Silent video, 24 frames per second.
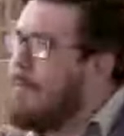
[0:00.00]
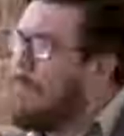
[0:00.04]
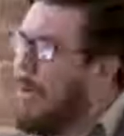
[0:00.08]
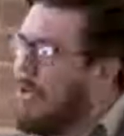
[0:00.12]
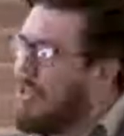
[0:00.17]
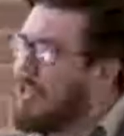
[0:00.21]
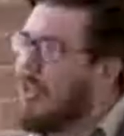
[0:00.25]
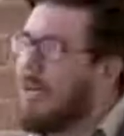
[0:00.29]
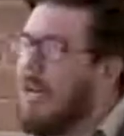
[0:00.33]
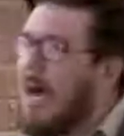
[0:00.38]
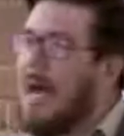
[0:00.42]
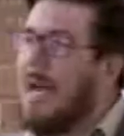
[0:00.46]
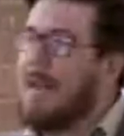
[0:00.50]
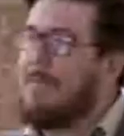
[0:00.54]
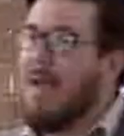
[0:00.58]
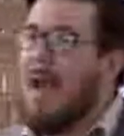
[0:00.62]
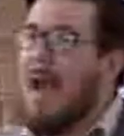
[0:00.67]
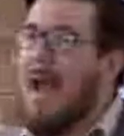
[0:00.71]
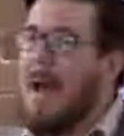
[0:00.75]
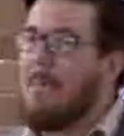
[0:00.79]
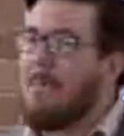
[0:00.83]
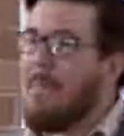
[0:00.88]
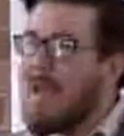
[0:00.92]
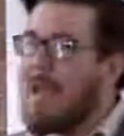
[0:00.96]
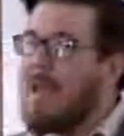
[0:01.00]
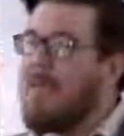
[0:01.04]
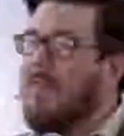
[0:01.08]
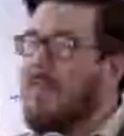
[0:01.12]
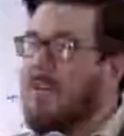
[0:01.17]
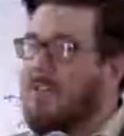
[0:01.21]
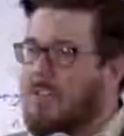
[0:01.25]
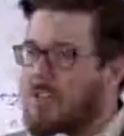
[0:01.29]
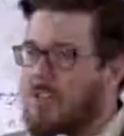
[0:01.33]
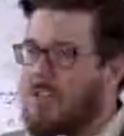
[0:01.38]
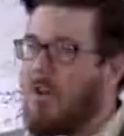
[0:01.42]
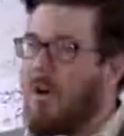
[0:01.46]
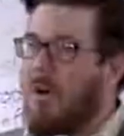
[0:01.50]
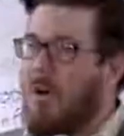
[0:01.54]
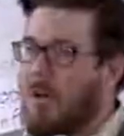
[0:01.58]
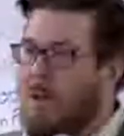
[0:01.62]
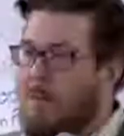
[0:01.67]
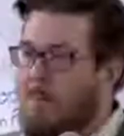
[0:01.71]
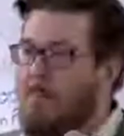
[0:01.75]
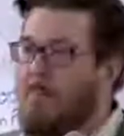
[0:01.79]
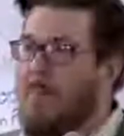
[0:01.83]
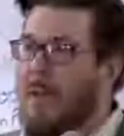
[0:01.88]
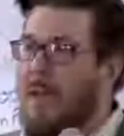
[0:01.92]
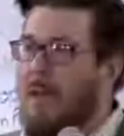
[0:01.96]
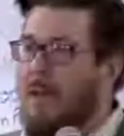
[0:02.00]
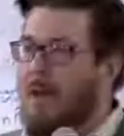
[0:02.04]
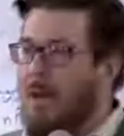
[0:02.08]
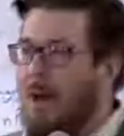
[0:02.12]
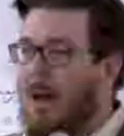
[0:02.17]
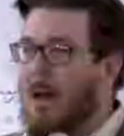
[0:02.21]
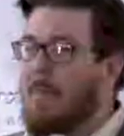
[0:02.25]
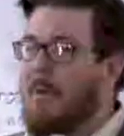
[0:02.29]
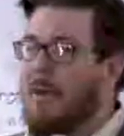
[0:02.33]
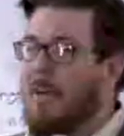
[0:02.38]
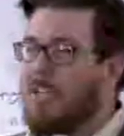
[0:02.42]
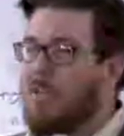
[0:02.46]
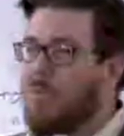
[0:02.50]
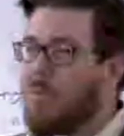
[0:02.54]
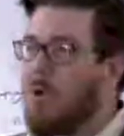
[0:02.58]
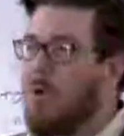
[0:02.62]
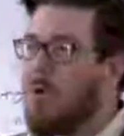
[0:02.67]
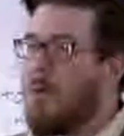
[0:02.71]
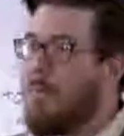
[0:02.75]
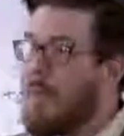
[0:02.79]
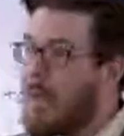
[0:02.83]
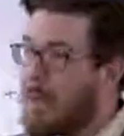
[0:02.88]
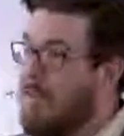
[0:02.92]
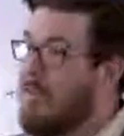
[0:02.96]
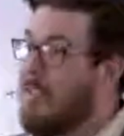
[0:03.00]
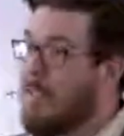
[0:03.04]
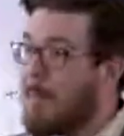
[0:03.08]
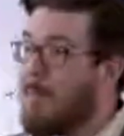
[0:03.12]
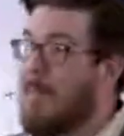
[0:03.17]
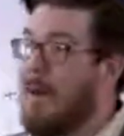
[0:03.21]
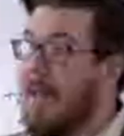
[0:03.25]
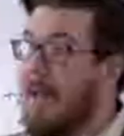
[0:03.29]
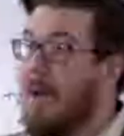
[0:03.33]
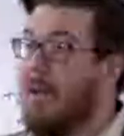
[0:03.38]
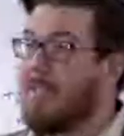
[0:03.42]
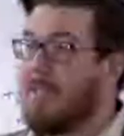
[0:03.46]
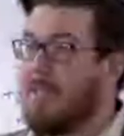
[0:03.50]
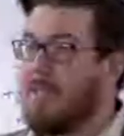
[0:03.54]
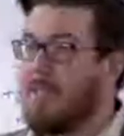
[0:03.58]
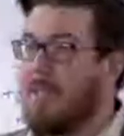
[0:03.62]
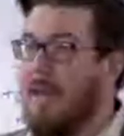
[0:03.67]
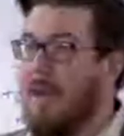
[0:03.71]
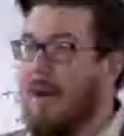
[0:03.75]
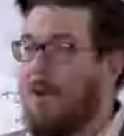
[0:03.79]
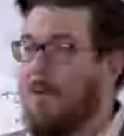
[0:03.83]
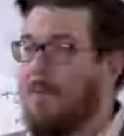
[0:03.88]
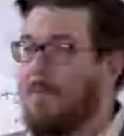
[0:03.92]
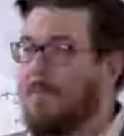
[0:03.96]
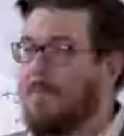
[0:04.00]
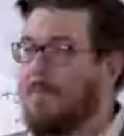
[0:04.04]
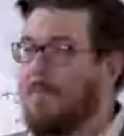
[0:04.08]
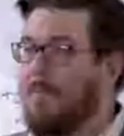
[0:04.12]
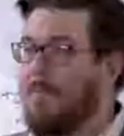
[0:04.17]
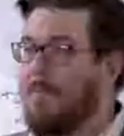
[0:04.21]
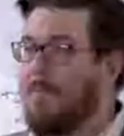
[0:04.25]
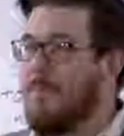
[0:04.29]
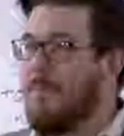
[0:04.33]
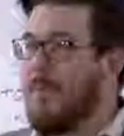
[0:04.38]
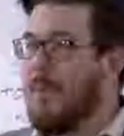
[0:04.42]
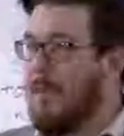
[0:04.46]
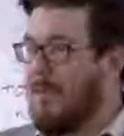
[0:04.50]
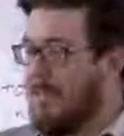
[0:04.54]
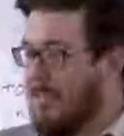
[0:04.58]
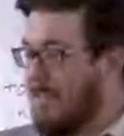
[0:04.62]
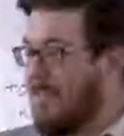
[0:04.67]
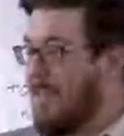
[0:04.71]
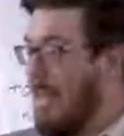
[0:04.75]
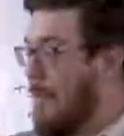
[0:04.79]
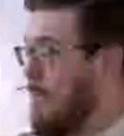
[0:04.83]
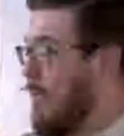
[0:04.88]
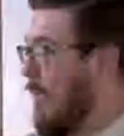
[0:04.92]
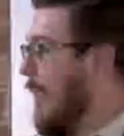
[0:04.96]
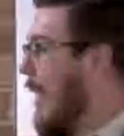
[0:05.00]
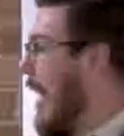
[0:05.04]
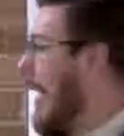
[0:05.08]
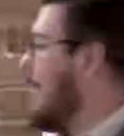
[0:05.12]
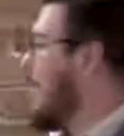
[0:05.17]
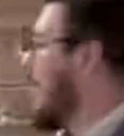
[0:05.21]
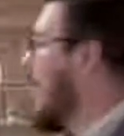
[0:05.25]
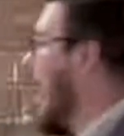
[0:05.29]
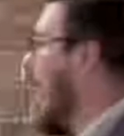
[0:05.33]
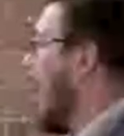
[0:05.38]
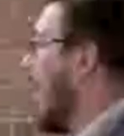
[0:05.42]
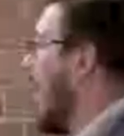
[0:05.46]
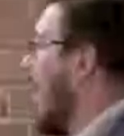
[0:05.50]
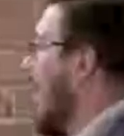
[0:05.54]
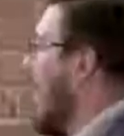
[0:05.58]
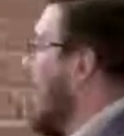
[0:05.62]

But you're kind of happy in this dark, big, ominous room that somebody else is there. It's the same with livestock.